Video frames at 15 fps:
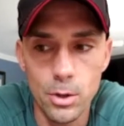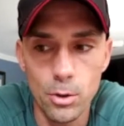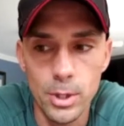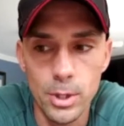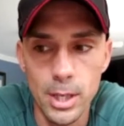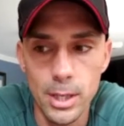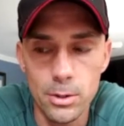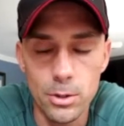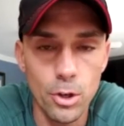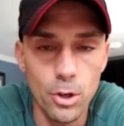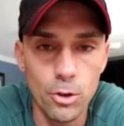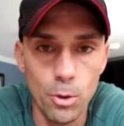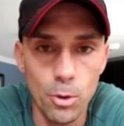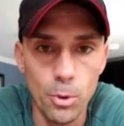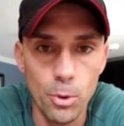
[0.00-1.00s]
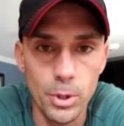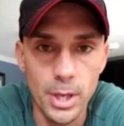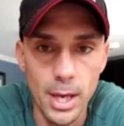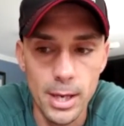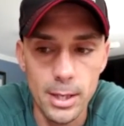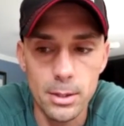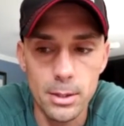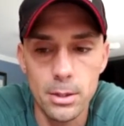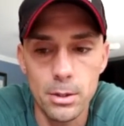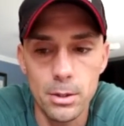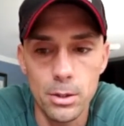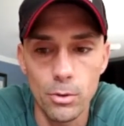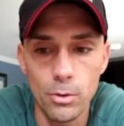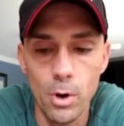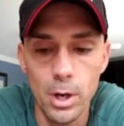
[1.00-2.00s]
get into your normal gait,
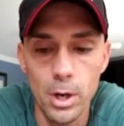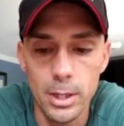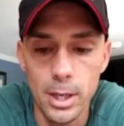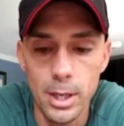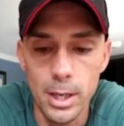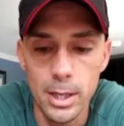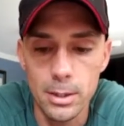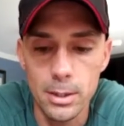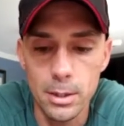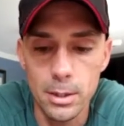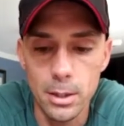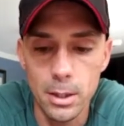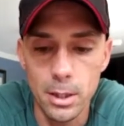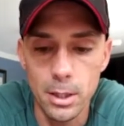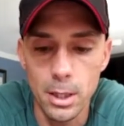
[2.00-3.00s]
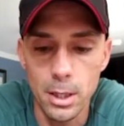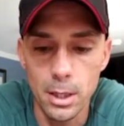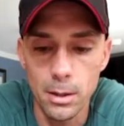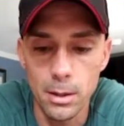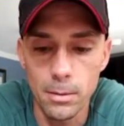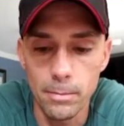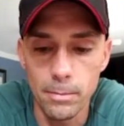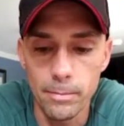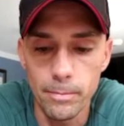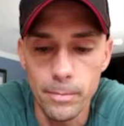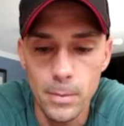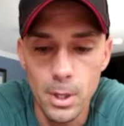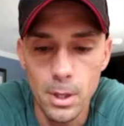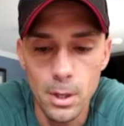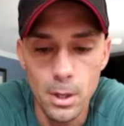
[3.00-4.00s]
your running gait, and
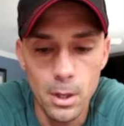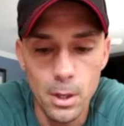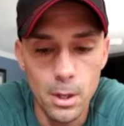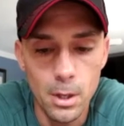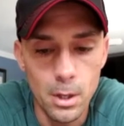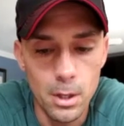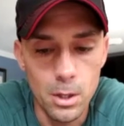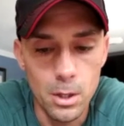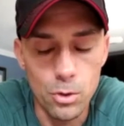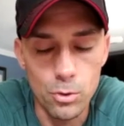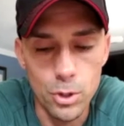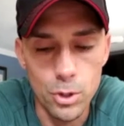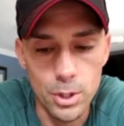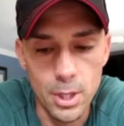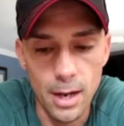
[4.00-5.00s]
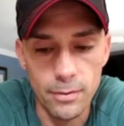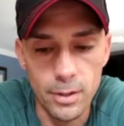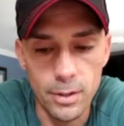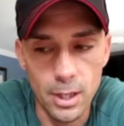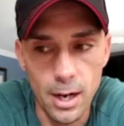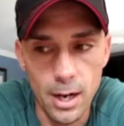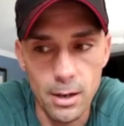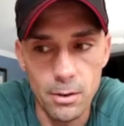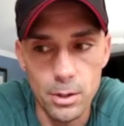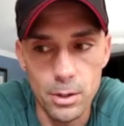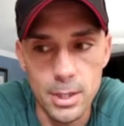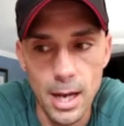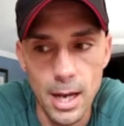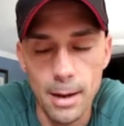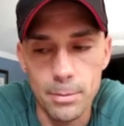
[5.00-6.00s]
you just have to kind of
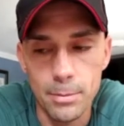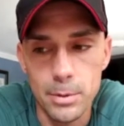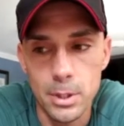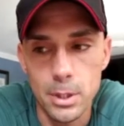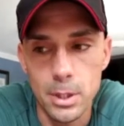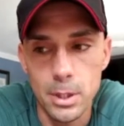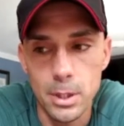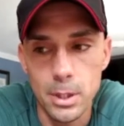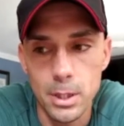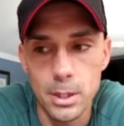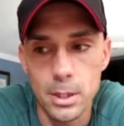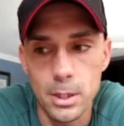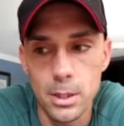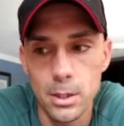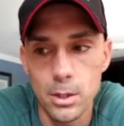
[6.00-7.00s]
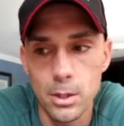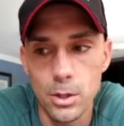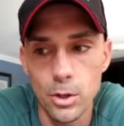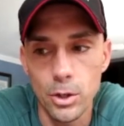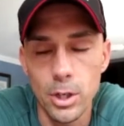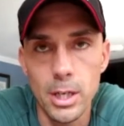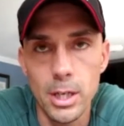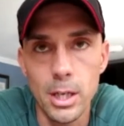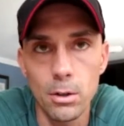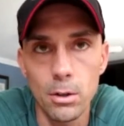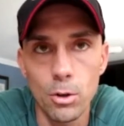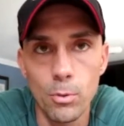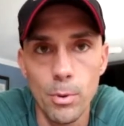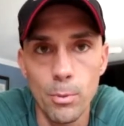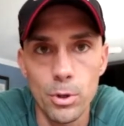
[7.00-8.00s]
adapt, and you're going to get a little bit more